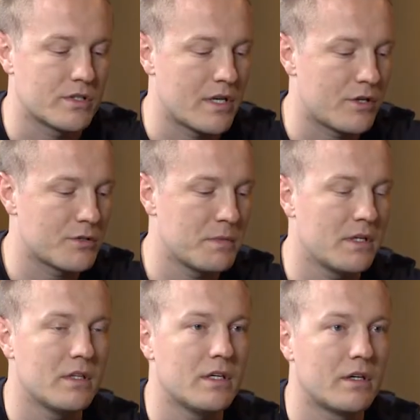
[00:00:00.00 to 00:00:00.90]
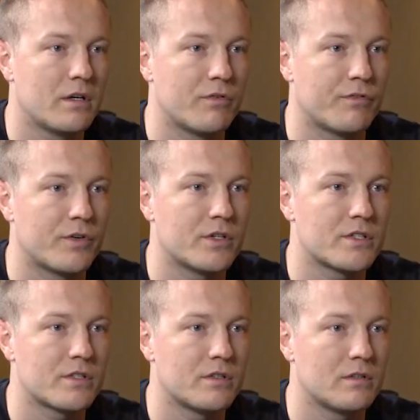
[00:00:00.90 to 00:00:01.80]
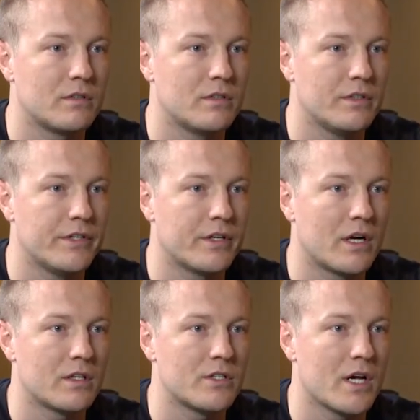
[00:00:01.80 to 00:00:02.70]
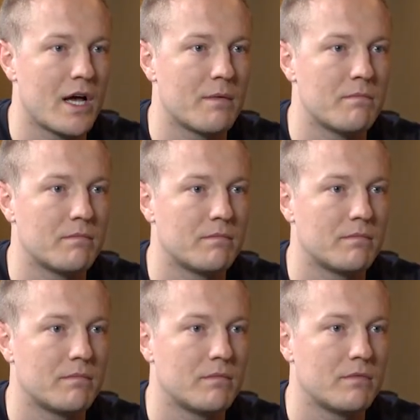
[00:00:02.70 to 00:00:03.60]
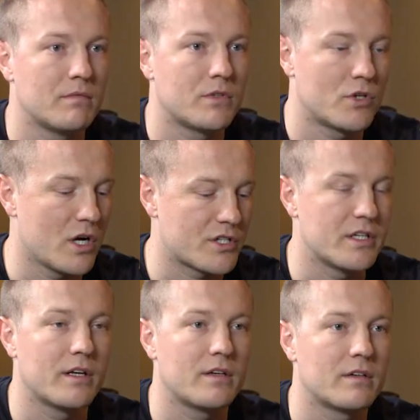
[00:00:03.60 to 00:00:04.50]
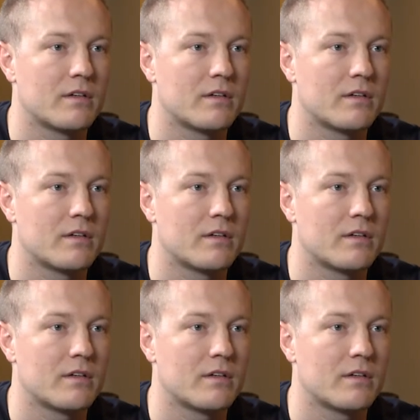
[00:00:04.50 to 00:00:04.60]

the salesman of the year, first year on the job, crushed it.